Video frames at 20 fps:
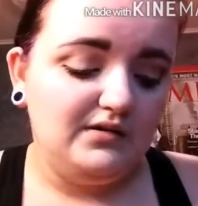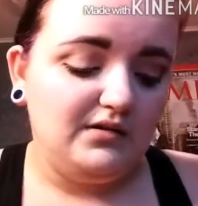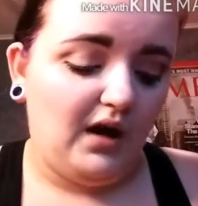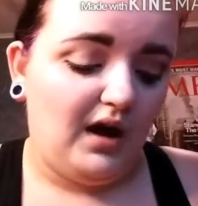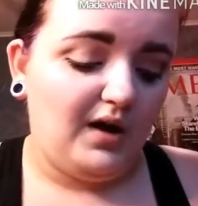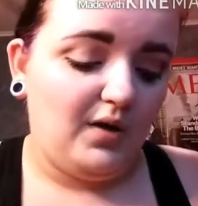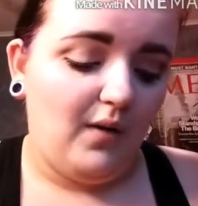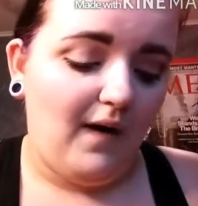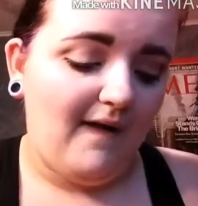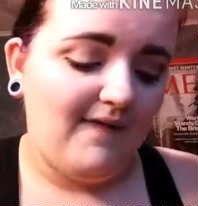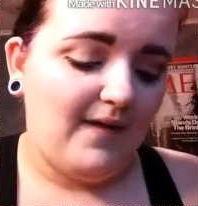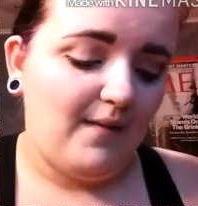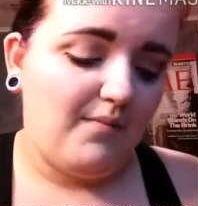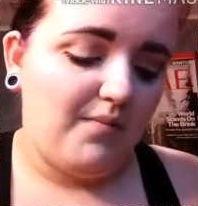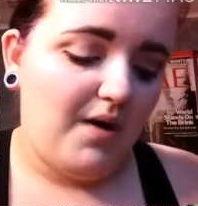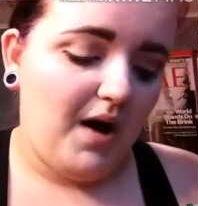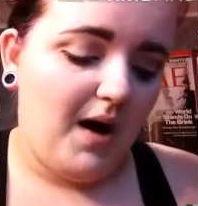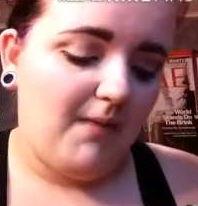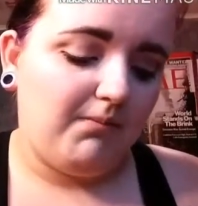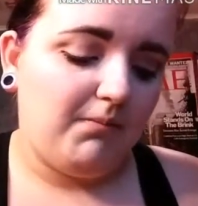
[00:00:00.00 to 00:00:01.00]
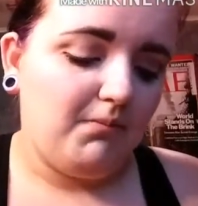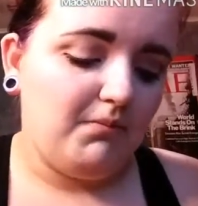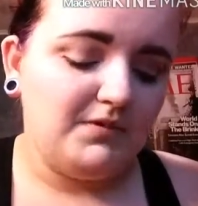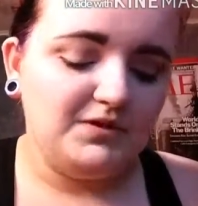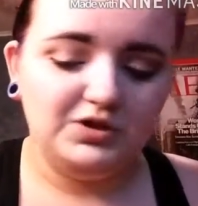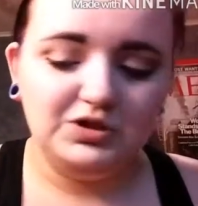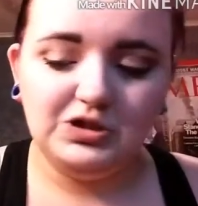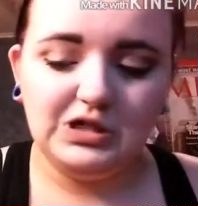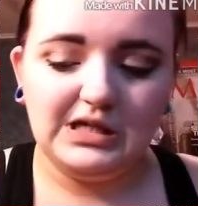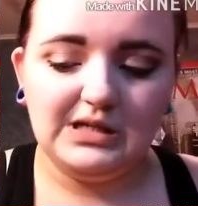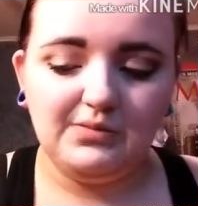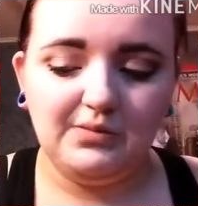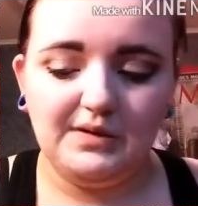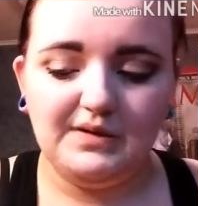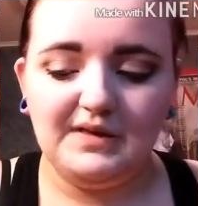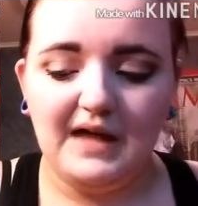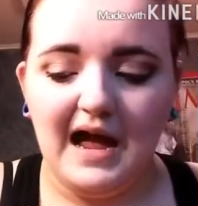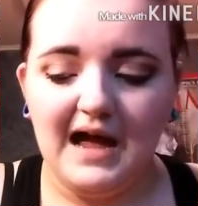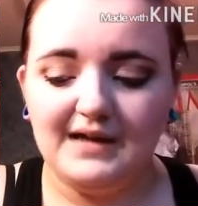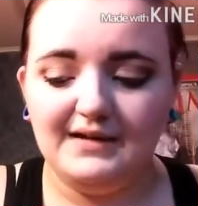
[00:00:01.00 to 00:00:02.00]
I don't have that problem. It's just
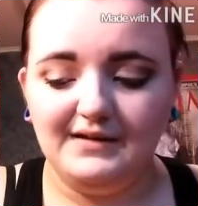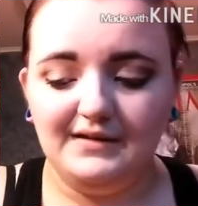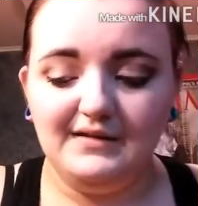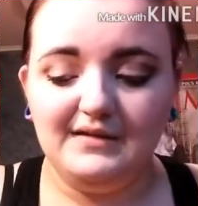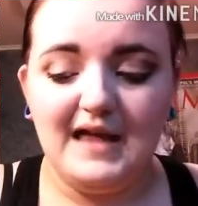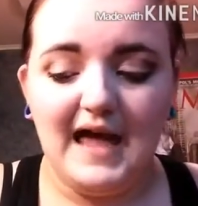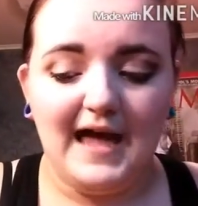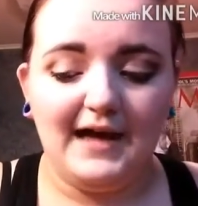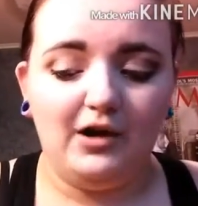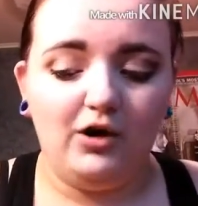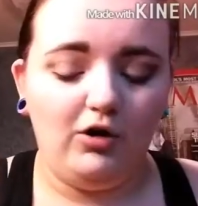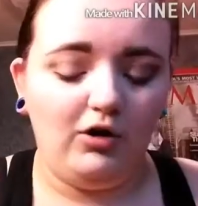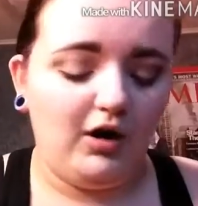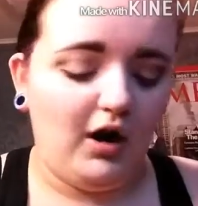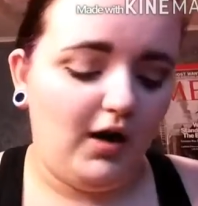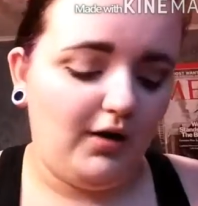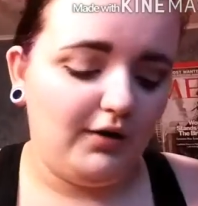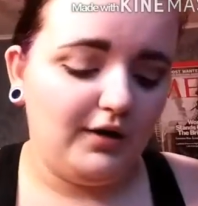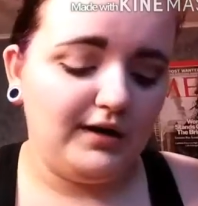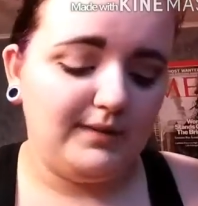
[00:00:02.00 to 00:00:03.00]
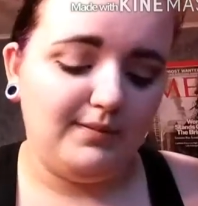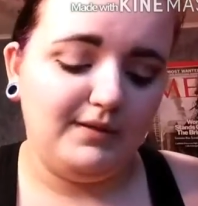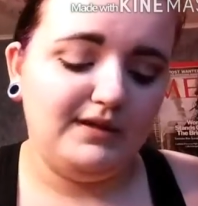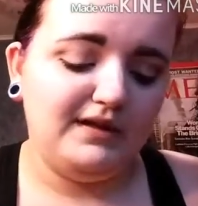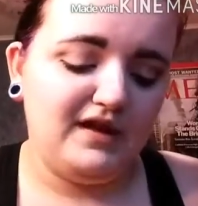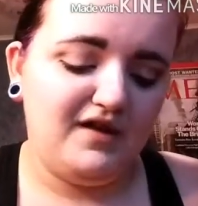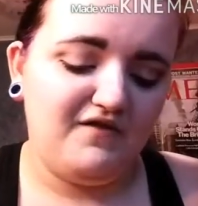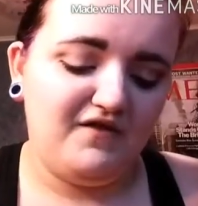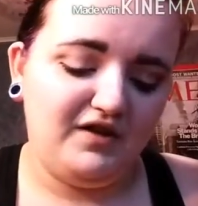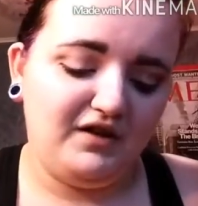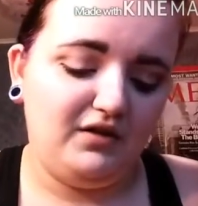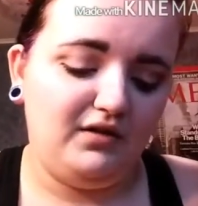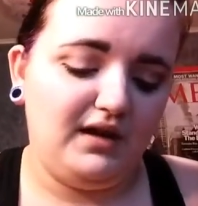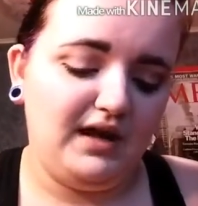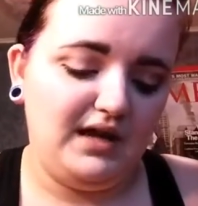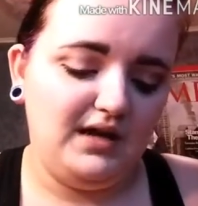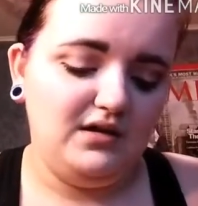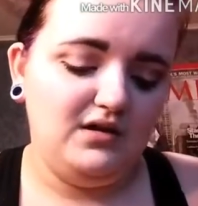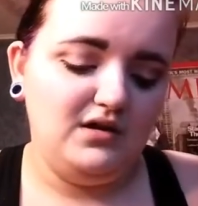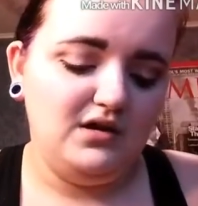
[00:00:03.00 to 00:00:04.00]
with that Dagger color
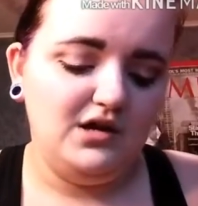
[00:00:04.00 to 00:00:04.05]
specifically,